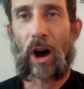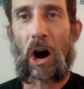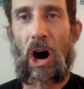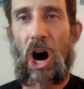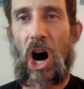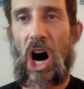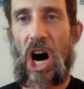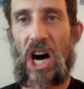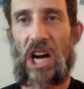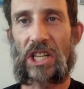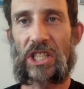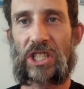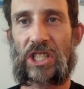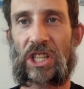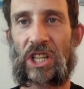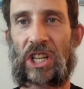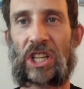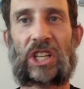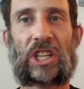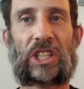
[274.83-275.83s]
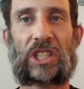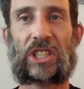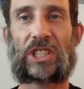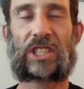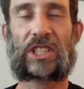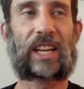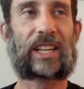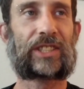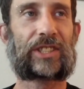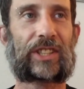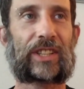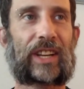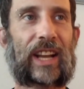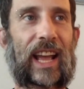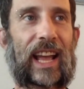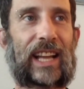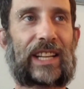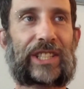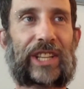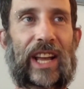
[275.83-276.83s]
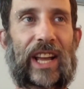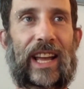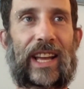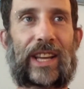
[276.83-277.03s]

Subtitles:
Haute tension, Haute.